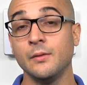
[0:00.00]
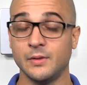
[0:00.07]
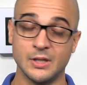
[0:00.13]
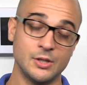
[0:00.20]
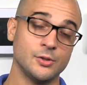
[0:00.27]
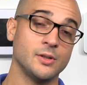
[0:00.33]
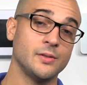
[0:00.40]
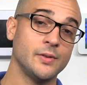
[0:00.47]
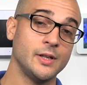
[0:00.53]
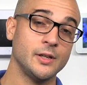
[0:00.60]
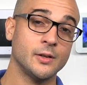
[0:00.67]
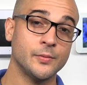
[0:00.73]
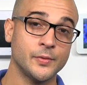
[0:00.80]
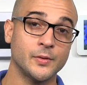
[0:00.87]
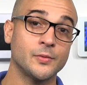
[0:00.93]
Did enjoy the
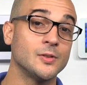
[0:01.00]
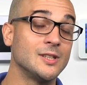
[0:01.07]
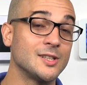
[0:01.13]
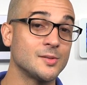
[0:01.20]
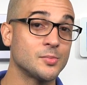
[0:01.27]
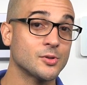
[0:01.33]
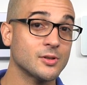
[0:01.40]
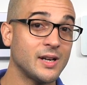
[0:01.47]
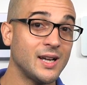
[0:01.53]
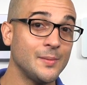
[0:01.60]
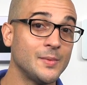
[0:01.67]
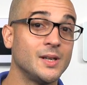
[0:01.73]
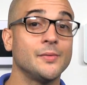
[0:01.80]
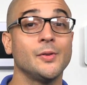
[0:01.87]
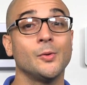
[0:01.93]
video, feel free to
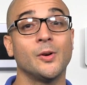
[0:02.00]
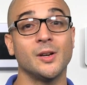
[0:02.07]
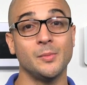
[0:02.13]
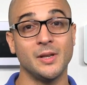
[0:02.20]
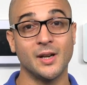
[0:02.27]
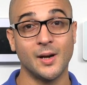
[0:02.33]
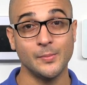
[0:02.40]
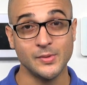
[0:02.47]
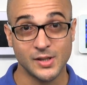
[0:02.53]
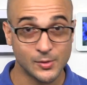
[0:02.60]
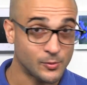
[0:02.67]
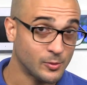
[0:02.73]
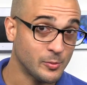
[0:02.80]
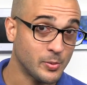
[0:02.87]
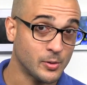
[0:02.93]
subscribe, and if you want to be updated
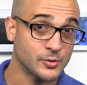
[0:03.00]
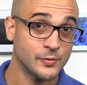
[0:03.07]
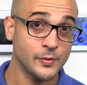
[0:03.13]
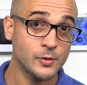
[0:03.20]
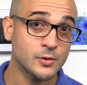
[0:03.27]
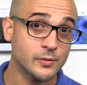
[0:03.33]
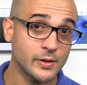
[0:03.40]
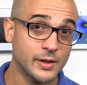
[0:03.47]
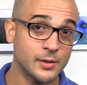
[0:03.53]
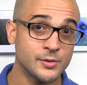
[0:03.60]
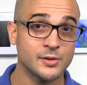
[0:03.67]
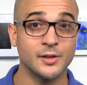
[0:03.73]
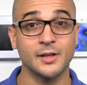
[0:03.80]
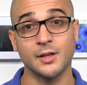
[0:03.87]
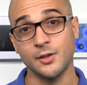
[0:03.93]
when we post future
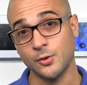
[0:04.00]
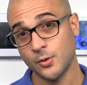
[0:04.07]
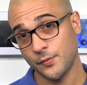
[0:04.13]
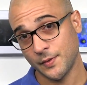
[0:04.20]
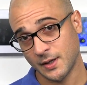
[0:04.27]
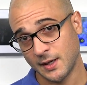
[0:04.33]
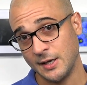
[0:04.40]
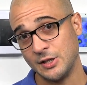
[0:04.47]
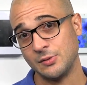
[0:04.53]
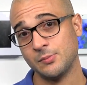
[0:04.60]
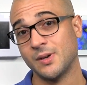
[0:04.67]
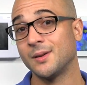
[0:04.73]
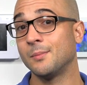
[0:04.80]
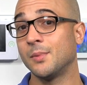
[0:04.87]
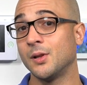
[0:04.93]
videos, click the notification
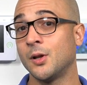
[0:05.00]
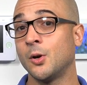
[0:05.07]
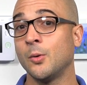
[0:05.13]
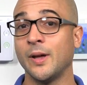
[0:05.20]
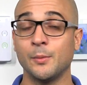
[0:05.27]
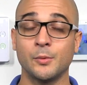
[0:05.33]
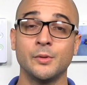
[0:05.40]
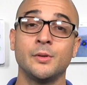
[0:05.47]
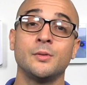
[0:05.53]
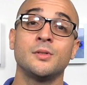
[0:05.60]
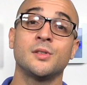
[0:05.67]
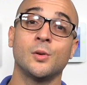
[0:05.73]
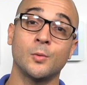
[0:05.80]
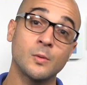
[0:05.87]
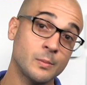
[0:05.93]
button below, and we'll do
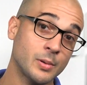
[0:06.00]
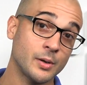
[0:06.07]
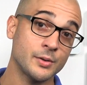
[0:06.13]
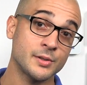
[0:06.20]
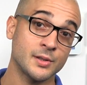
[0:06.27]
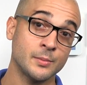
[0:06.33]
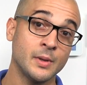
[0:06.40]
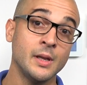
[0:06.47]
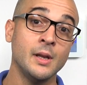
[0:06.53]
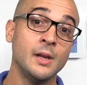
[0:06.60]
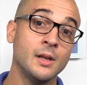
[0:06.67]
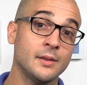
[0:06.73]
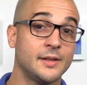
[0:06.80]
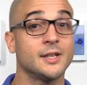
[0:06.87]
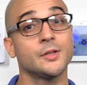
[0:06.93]
so when we post them.
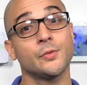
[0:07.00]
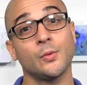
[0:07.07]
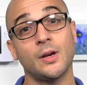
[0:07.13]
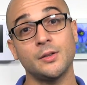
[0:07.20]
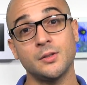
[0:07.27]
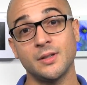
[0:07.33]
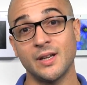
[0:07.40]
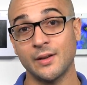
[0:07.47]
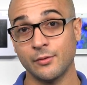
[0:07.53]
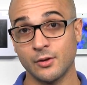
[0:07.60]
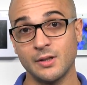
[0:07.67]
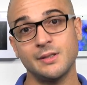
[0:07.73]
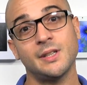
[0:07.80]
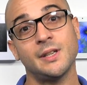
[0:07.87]
Thanks for watching, and have a great